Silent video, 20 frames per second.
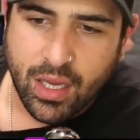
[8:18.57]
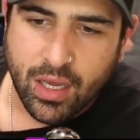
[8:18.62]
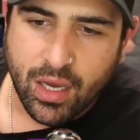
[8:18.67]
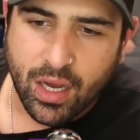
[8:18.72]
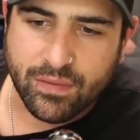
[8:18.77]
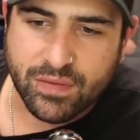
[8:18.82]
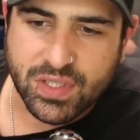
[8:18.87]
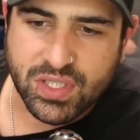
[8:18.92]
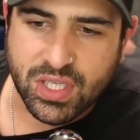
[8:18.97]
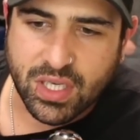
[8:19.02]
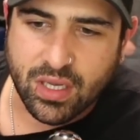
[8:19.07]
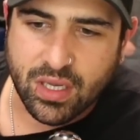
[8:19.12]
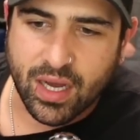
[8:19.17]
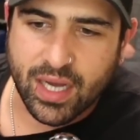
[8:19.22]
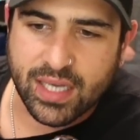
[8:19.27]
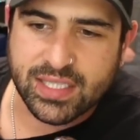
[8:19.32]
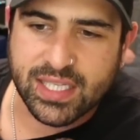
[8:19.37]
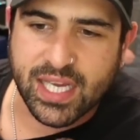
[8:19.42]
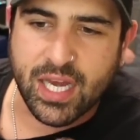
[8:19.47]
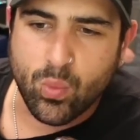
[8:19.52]
Obviously,
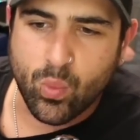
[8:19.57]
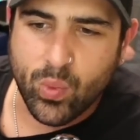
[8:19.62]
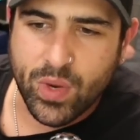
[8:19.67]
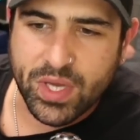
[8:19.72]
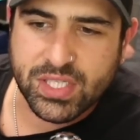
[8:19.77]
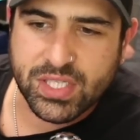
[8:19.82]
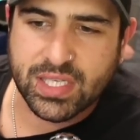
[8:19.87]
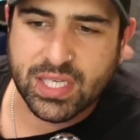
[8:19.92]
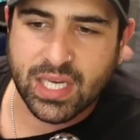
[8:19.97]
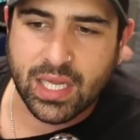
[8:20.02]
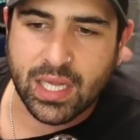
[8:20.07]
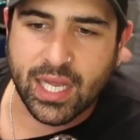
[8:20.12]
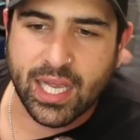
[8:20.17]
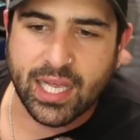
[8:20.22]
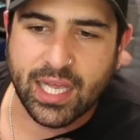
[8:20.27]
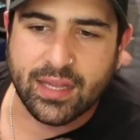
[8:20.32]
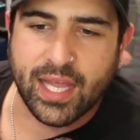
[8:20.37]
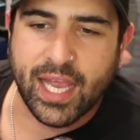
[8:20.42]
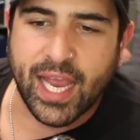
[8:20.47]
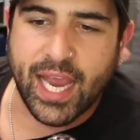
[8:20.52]
guys, in which it
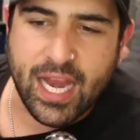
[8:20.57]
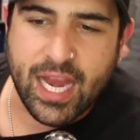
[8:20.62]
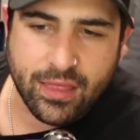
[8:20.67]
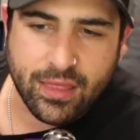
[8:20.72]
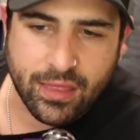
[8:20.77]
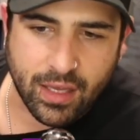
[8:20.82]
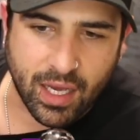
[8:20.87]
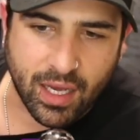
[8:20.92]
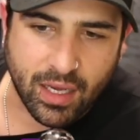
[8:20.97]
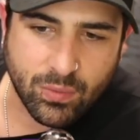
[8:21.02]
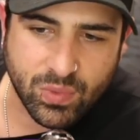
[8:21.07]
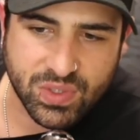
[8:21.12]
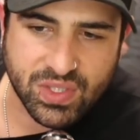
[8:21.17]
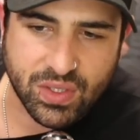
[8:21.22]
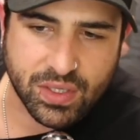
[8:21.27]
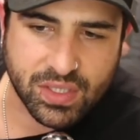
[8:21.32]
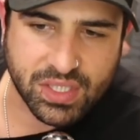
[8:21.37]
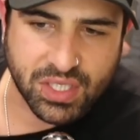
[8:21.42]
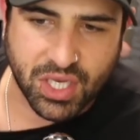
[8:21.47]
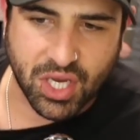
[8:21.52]
declared that the Ether was
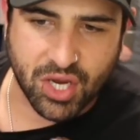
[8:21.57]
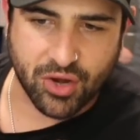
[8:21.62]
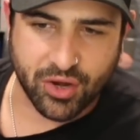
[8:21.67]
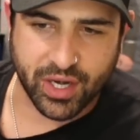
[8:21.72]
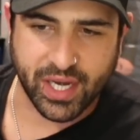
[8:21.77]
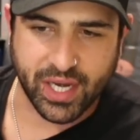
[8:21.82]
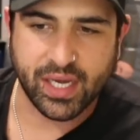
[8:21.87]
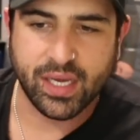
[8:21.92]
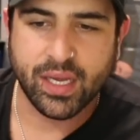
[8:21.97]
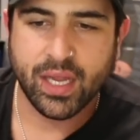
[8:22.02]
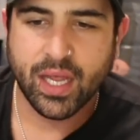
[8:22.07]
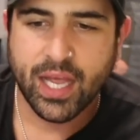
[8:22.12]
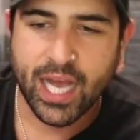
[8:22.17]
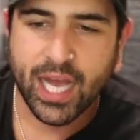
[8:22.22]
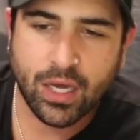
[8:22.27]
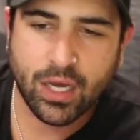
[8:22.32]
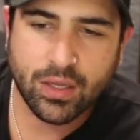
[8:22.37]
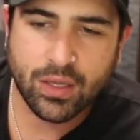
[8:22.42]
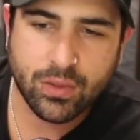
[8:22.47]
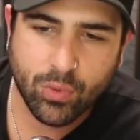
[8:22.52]
not a security.
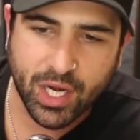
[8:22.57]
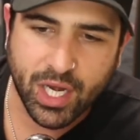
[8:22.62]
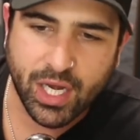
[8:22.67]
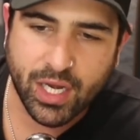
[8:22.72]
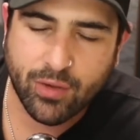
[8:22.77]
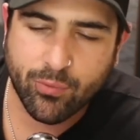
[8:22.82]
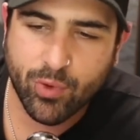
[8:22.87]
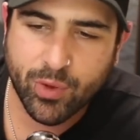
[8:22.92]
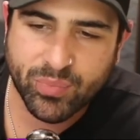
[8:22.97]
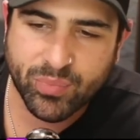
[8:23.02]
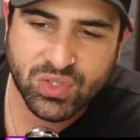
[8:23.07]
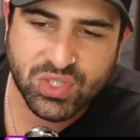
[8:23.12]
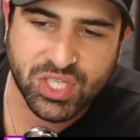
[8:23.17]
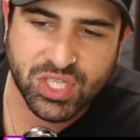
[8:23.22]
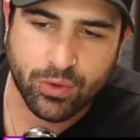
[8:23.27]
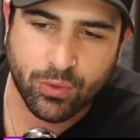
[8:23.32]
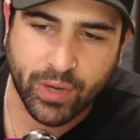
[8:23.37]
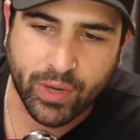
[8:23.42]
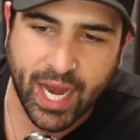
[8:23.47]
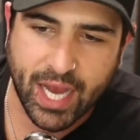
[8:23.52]
Alderoty, Ripple's
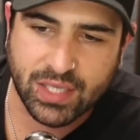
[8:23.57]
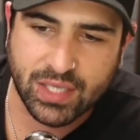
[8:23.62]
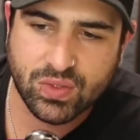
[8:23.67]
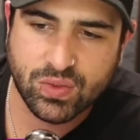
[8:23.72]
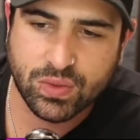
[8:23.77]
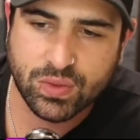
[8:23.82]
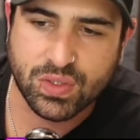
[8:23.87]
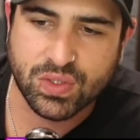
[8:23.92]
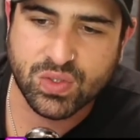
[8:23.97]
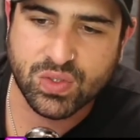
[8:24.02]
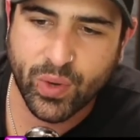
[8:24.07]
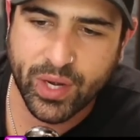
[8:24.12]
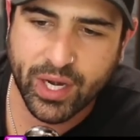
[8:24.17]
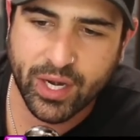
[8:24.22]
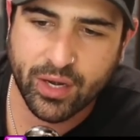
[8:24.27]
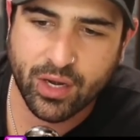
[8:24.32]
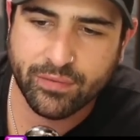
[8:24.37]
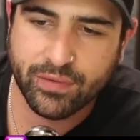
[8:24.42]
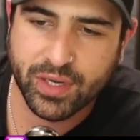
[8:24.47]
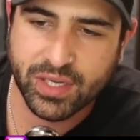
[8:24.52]
general counsel, took to Twitter
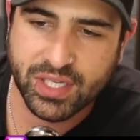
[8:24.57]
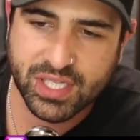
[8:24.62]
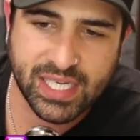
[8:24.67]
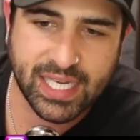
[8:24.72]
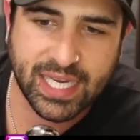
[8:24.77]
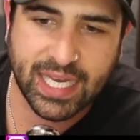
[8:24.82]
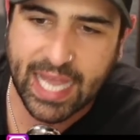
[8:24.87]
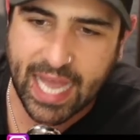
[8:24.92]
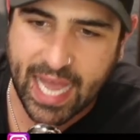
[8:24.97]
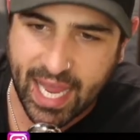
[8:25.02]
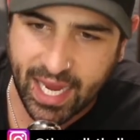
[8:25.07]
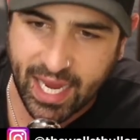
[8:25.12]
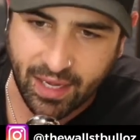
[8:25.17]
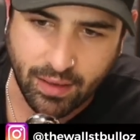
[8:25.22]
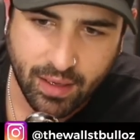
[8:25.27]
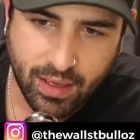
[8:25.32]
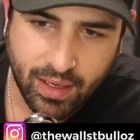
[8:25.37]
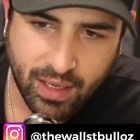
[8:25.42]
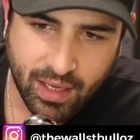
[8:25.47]
and obviously again.